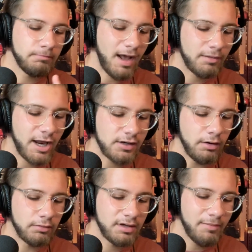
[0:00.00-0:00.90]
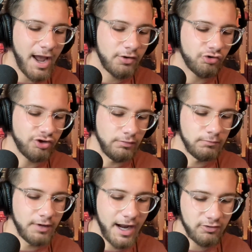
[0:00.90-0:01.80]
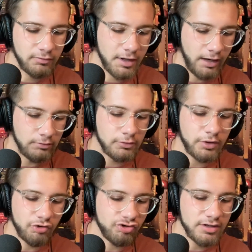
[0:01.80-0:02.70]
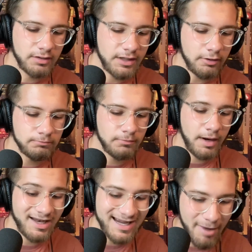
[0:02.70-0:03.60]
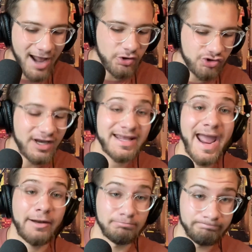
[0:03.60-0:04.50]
Adam Engel, Tim Anderson, Lance Lynn, Lucas Giolino, Tim Anderson again.